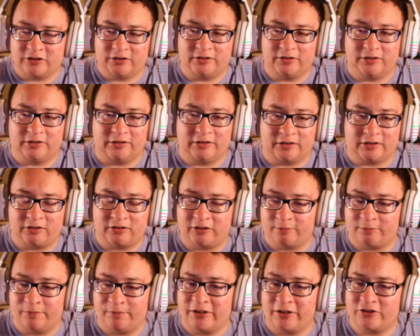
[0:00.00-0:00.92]
and a
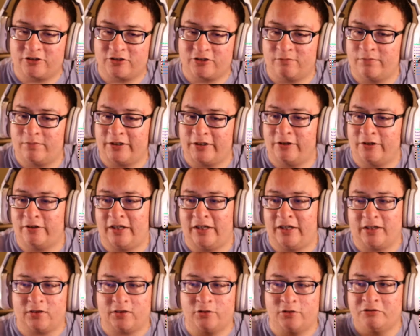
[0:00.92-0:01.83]
clear picture, but you're
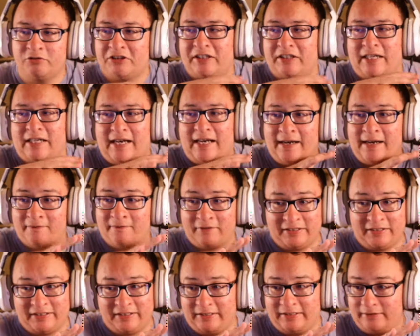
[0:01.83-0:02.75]
not losing
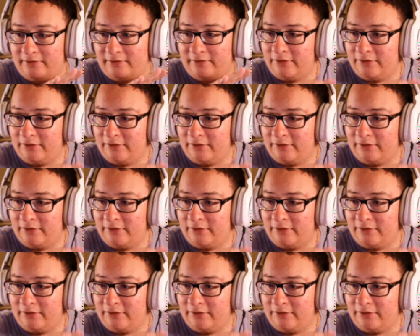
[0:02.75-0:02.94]
everything.